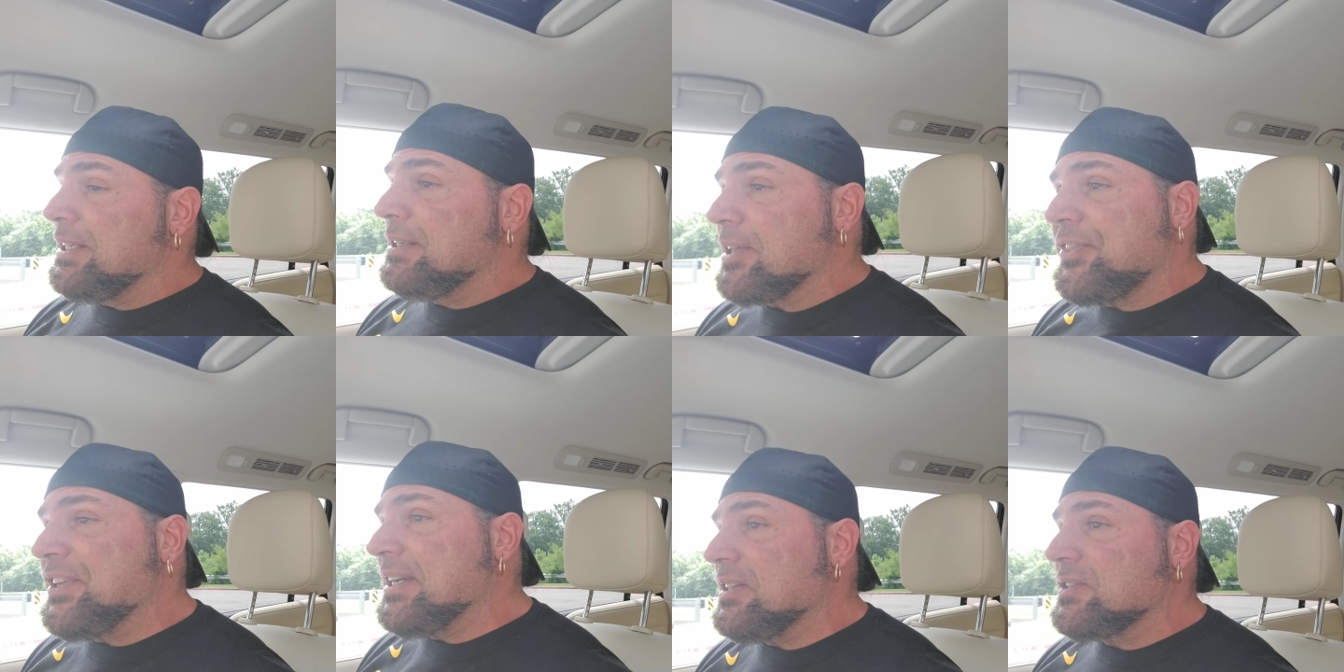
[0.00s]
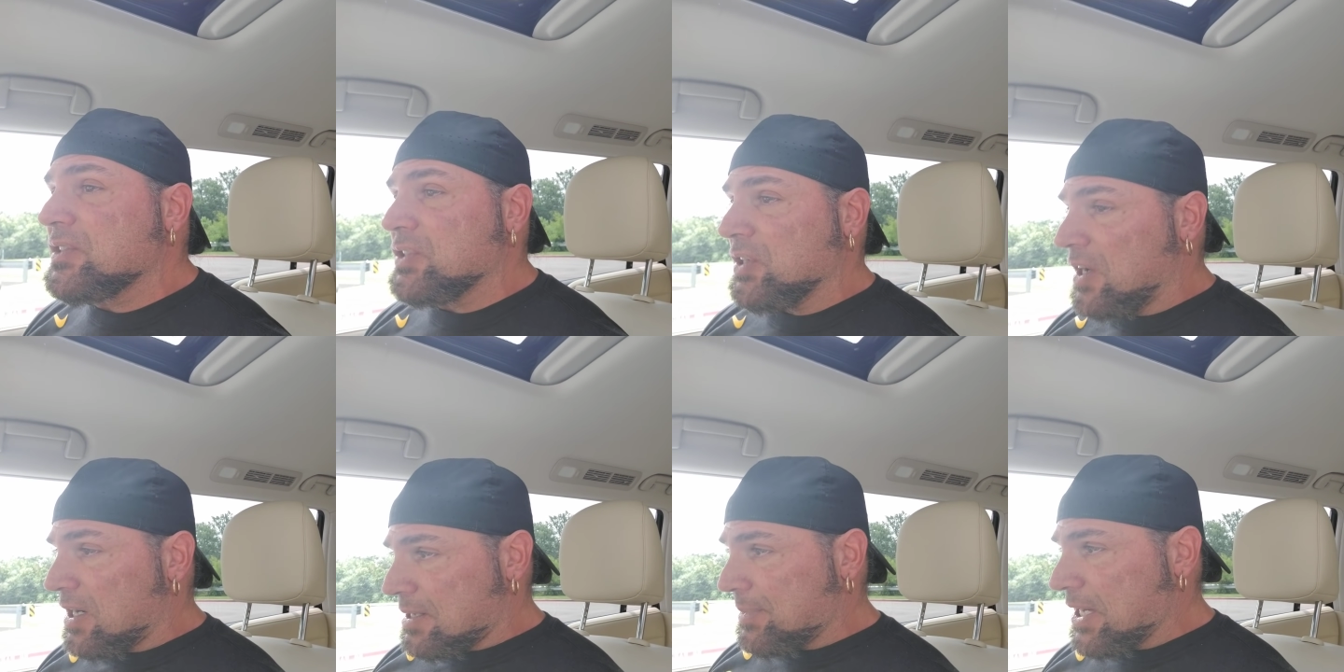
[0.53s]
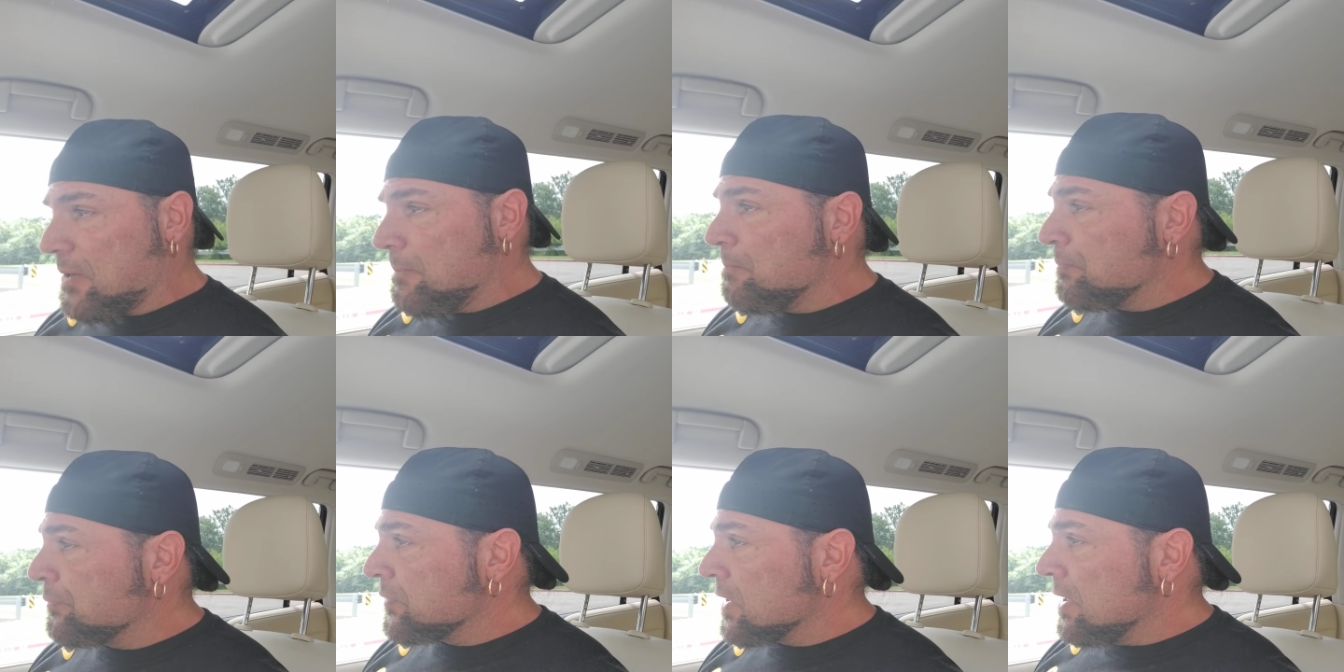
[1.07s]
nothing else to talk about
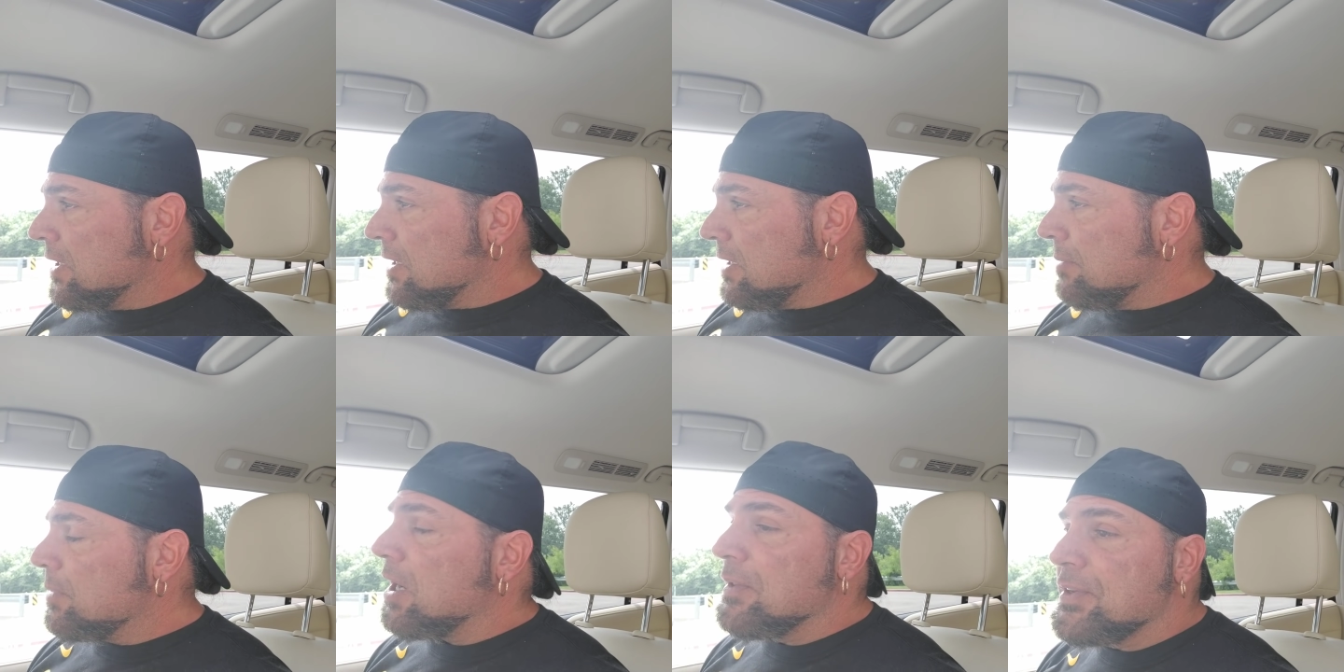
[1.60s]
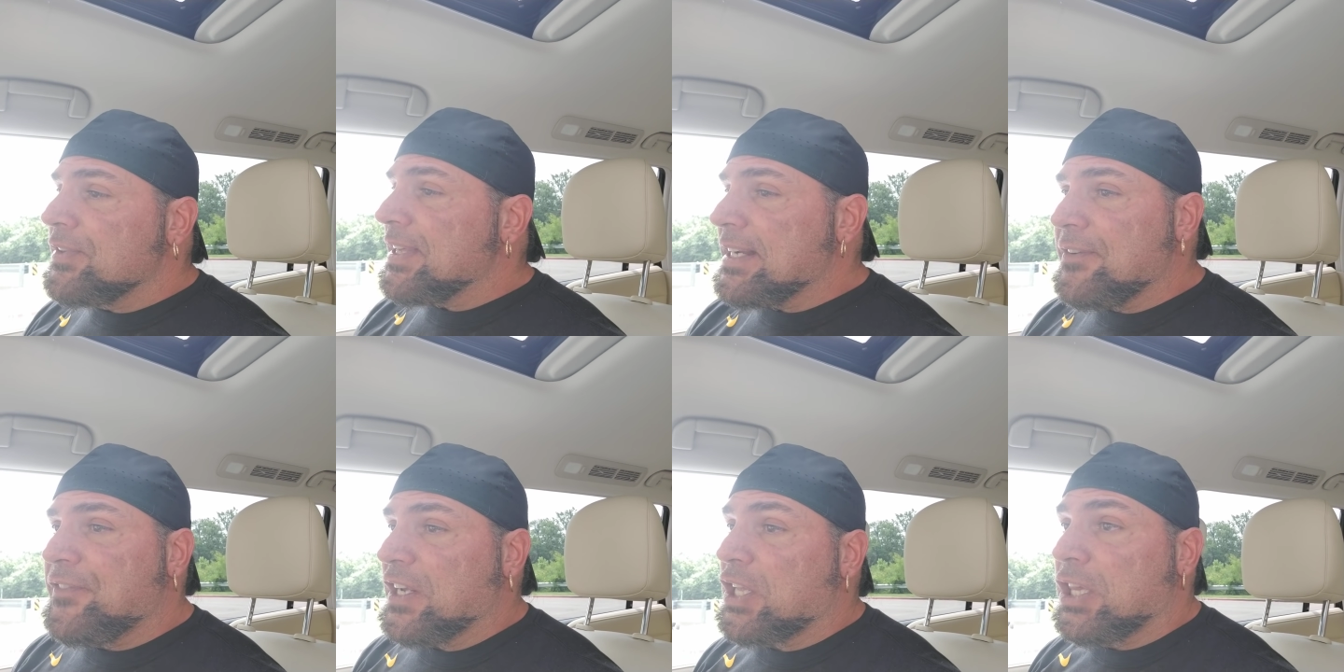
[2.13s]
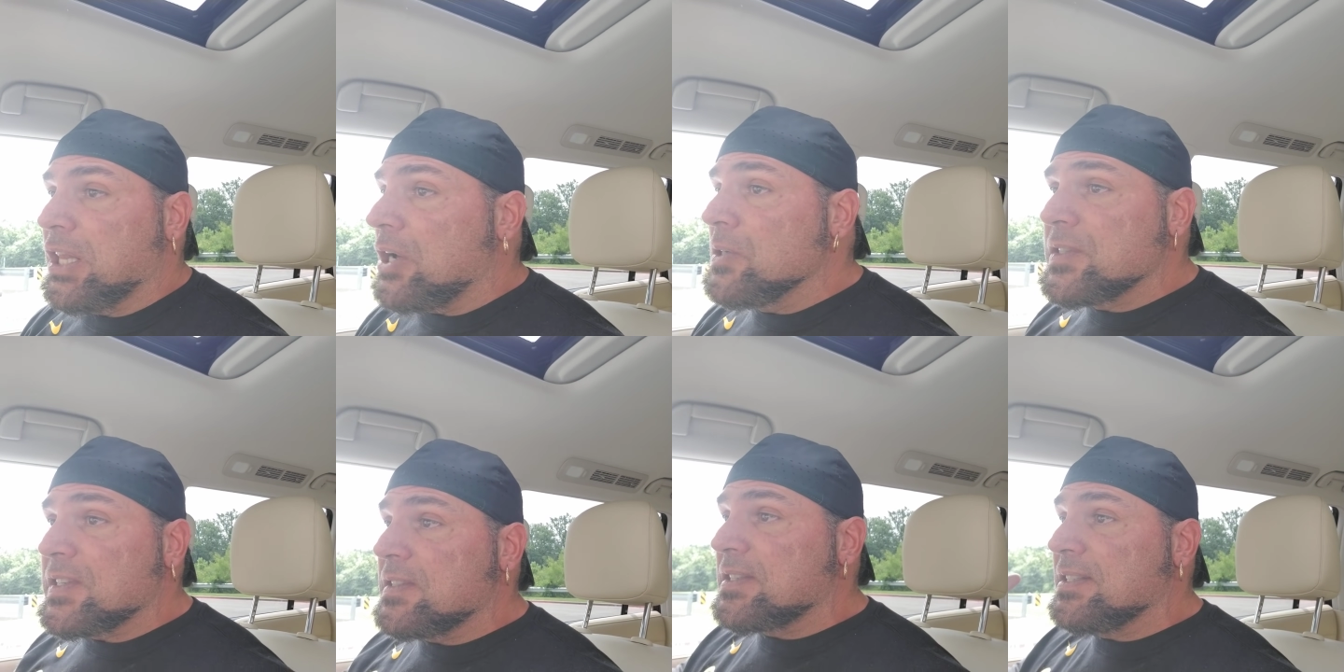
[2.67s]
um, other than if it
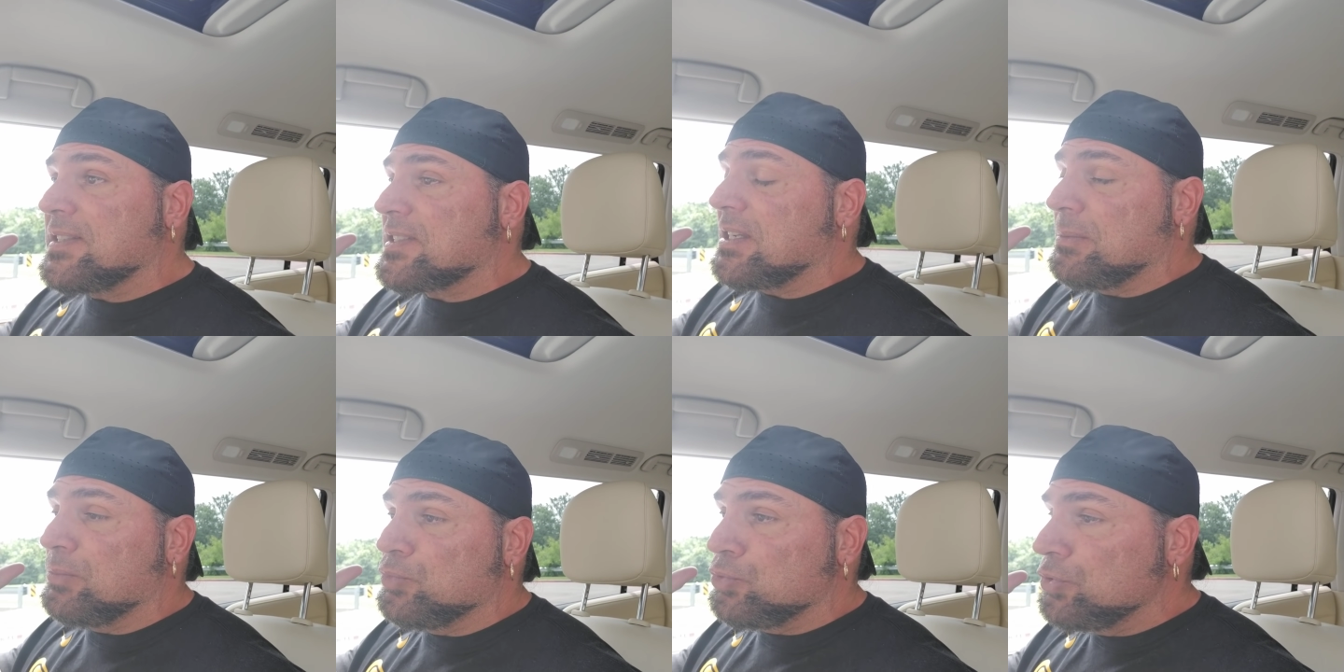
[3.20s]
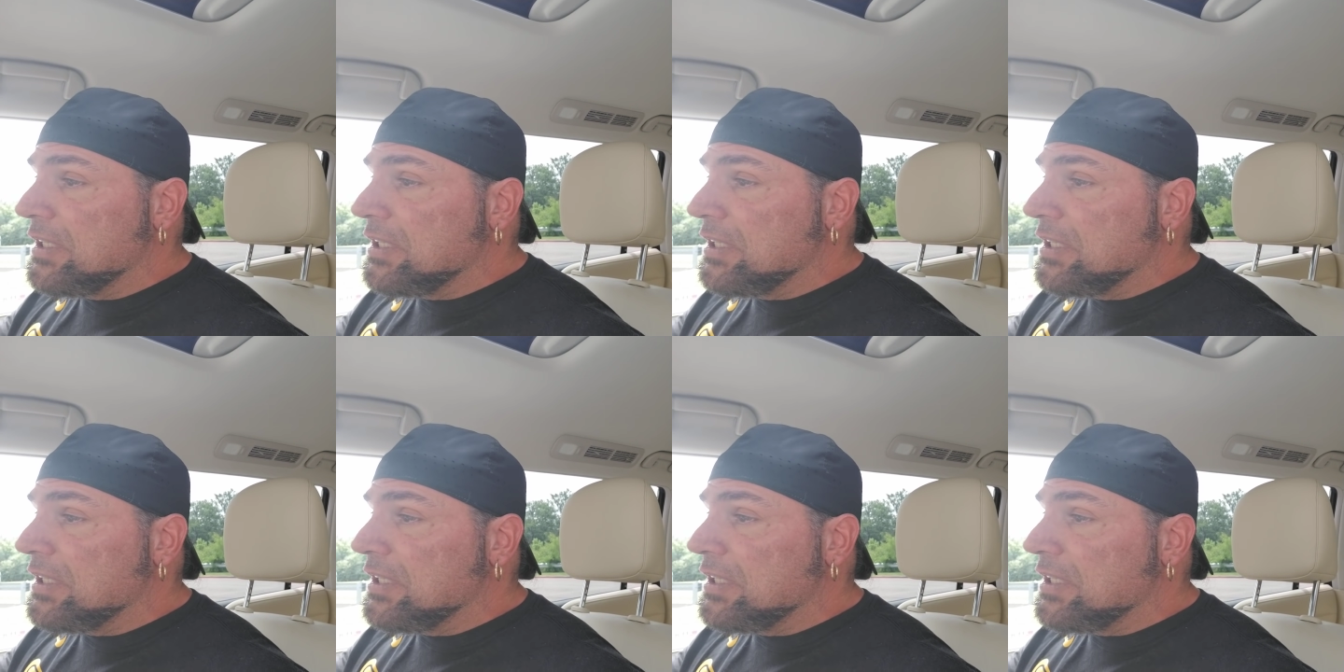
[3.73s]
closes in some